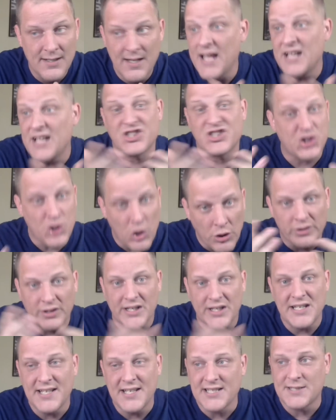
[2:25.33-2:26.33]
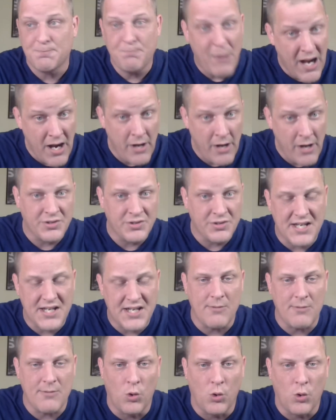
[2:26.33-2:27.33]
And certainly this Bears
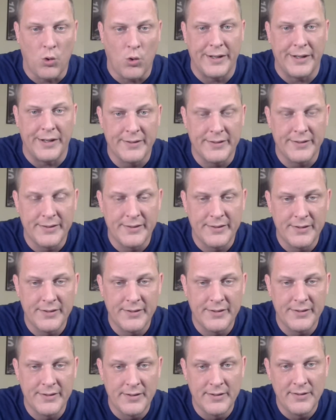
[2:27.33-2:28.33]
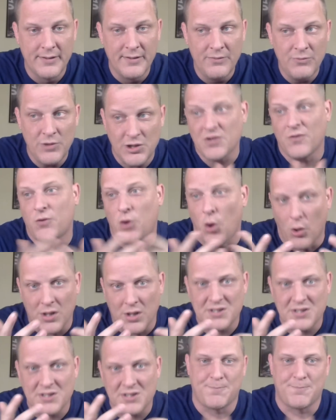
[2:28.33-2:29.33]
team would. Which, of
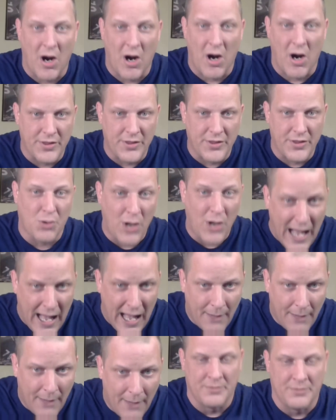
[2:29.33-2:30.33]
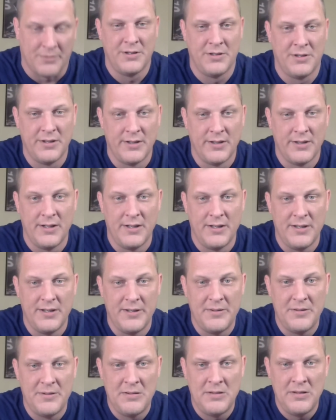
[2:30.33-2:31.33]
course, is part of the problem.
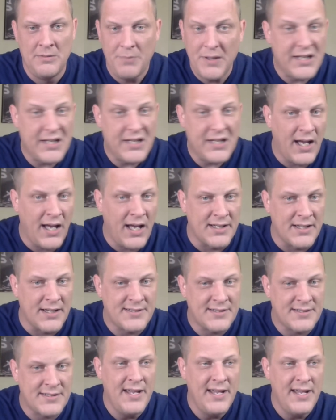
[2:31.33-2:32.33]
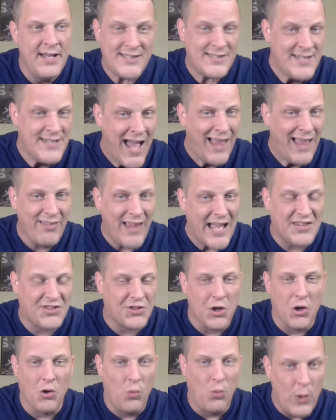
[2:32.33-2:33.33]
Because it's not like
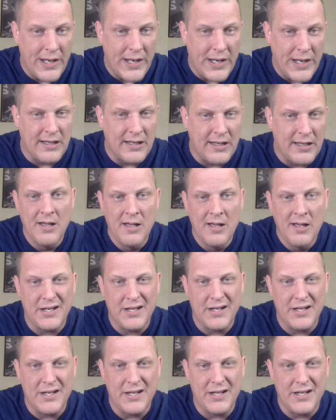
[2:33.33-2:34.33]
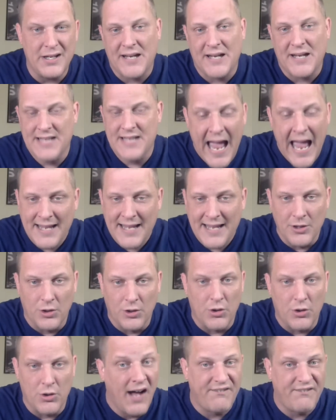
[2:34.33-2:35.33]
they're winning because of
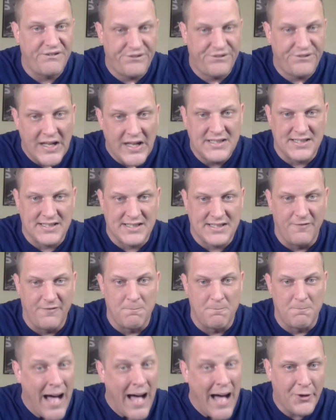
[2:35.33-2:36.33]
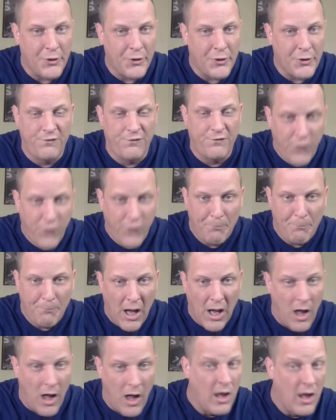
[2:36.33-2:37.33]
spectacular offensive modern
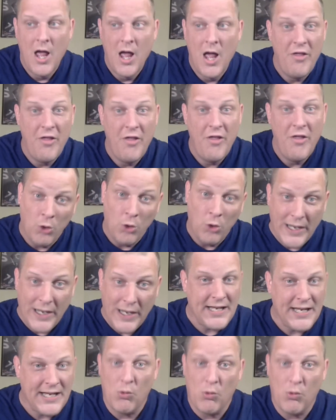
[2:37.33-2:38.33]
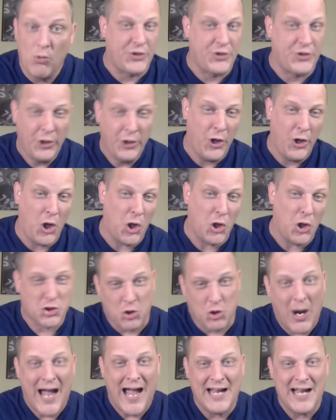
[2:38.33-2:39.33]
football. They're winning with good old
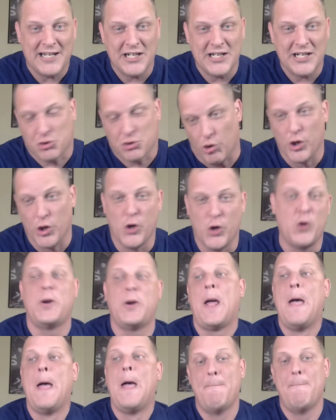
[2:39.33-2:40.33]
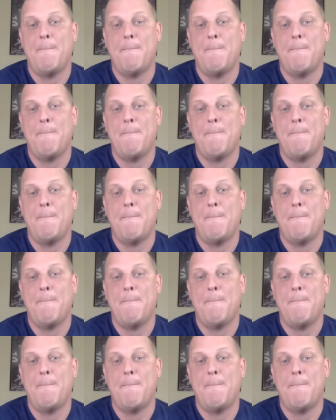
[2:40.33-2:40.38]
tried and true